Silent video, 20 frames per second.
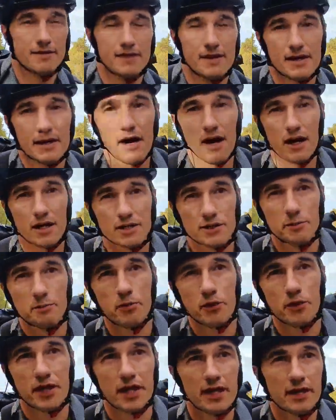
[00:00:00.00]
hard to
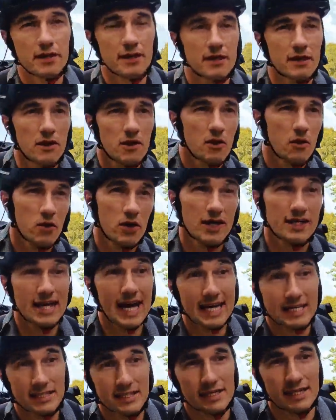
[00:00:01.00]
put in, or
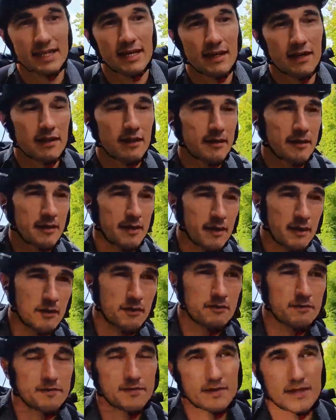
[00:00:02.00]
actually
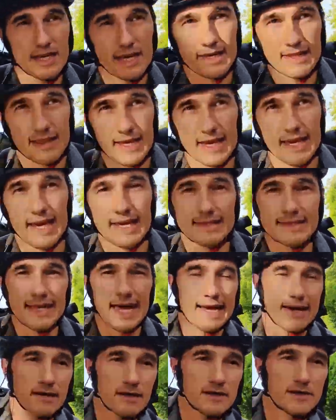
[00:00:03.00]
they get
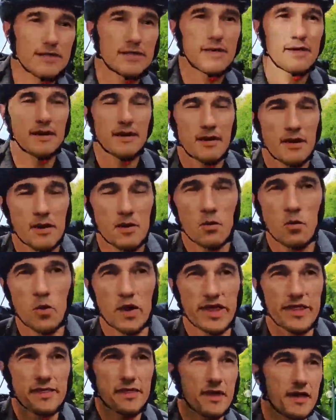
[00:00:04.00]
tangled
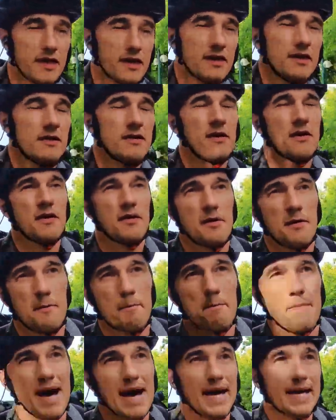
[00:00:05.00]
with
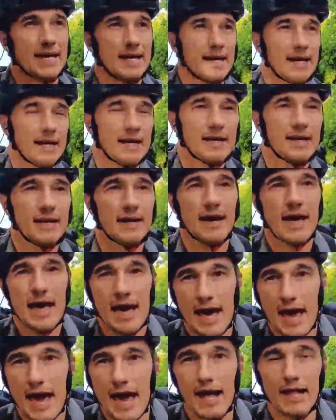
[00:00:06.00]
my
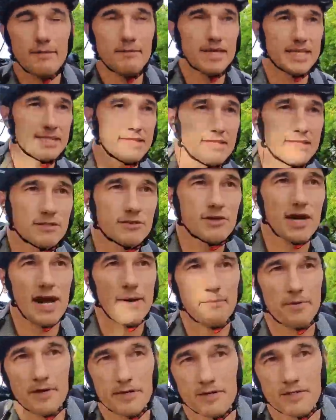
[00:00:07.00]
helmet
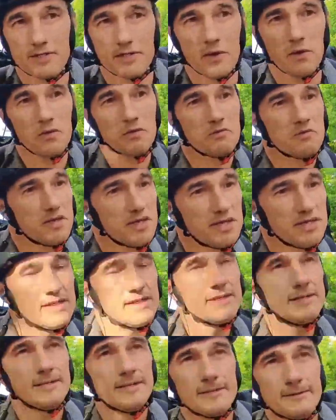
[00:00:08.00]
strap. So
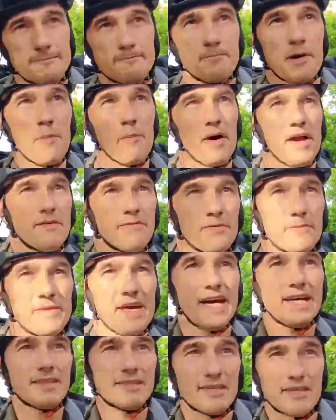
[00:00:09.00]
apart from
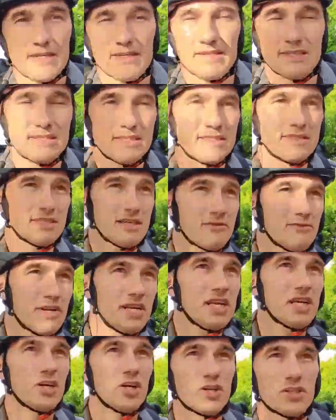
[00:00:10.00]
that, this is a
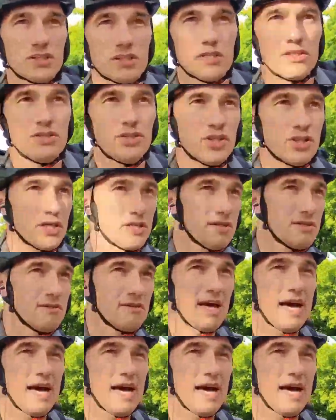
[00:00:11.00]
really good solution.